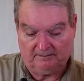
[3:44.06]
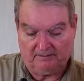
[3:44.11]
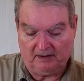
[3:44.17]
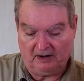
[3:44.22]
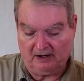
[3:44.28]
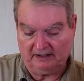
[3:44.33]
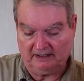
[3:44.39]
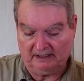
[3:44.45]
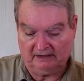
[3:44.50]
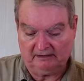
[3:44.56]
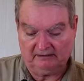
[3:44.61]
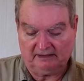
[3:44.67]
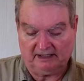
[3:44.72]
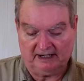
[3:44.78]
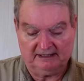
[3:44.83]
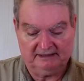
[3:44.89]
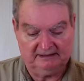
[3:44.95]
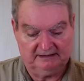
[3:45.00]
part here
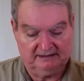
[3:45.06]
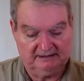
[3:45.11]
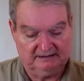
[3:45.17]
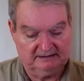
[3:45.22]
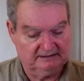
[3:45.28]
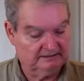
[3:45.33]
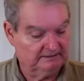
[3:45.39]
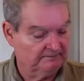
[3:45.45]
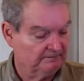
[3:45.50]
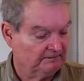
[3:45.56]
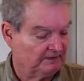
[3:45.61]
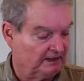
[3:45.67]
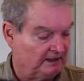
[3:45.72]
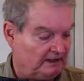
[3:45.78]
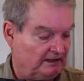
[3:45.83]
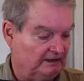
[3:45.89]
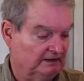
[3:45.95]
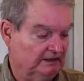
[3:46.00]
and
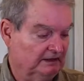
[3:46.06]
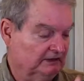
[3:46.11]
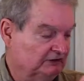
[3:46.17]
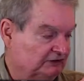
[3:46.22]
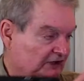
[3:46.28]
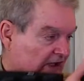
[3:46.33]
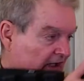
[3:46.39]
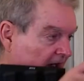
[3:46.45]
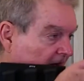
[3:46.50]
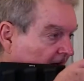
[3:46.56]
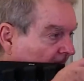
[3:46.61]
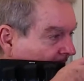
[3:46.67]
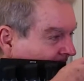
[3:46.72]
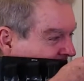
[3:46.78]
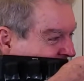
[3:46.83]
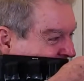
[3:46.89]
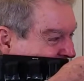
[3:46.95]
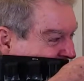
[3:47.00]
the cheek
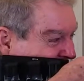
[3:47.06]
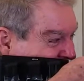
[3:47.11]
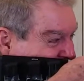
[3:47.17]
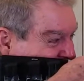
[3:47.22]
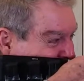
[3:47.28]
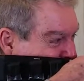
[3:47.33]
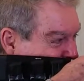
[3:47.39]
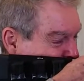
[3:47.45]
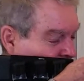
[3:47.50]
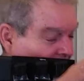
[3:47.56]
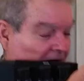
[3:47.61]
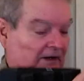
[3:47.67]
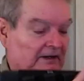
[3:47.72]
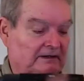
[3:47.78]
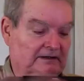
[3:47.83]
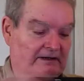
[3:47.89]
part.